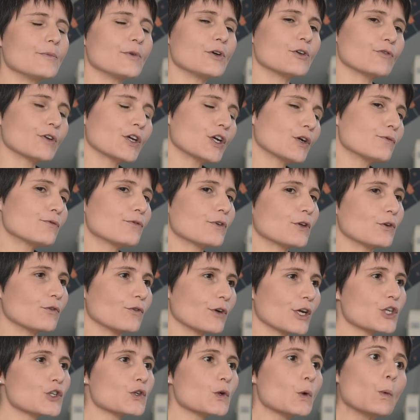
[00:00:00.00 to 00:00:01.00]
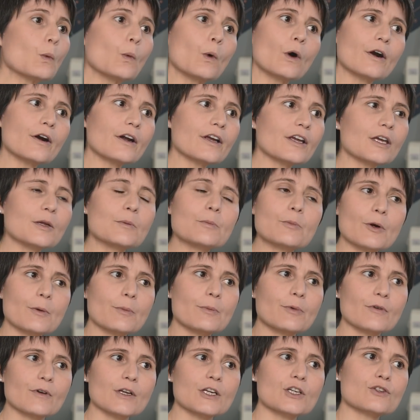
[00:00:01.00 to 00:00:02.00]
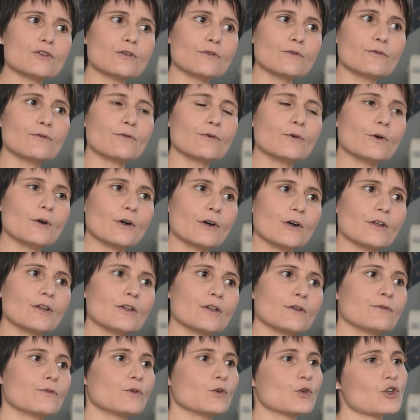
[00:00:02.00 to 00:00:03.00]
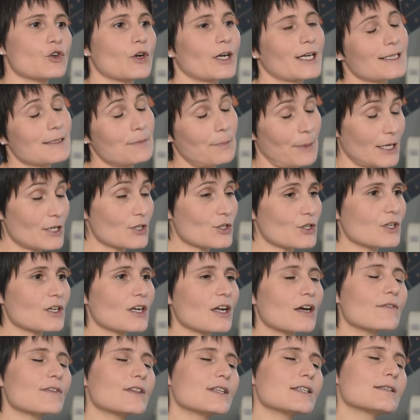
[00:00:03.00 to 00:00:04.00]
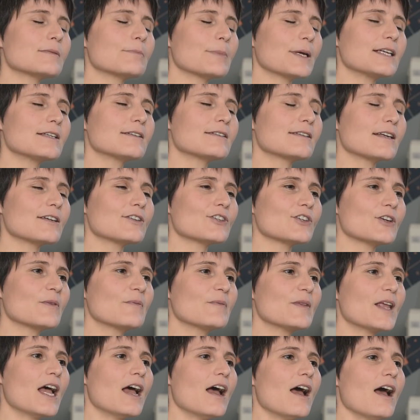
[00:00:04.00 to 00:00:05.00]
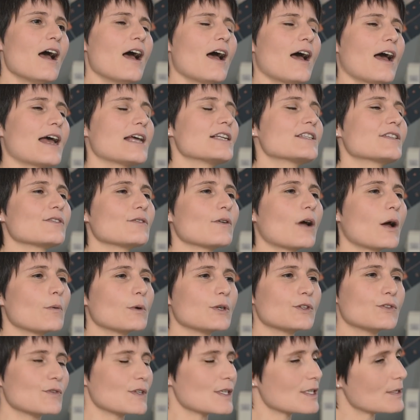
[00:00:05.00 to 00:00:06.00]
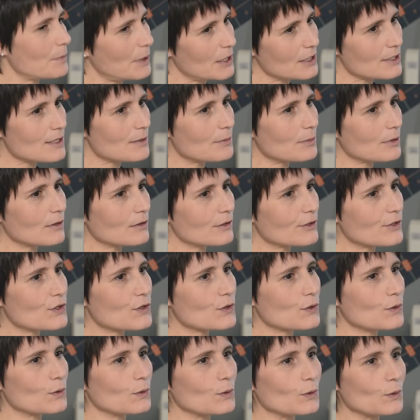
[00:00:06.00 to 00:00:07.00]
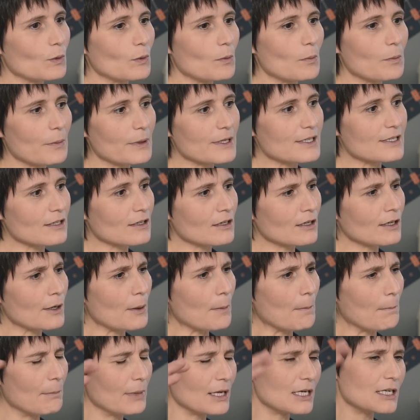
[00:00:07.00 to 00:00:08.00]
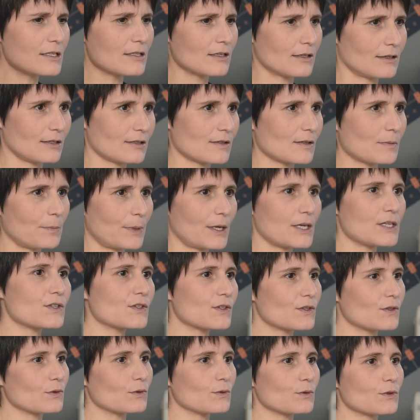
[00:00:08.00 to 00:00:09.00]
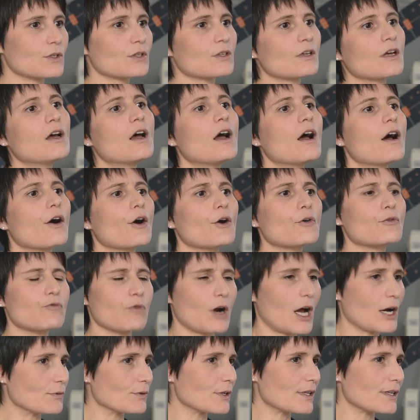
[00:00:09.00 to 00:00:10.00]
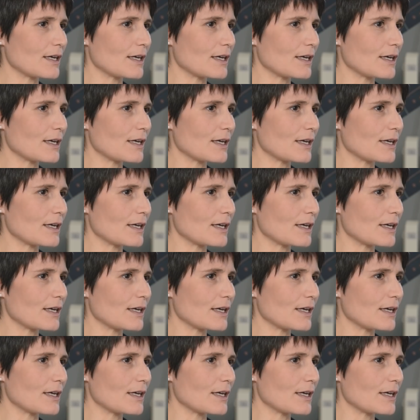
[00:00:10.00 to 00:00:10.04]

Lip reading: reconfiguration work in preparation for the future expansion of the space station. And so I was responsible to basically build the spacesuit around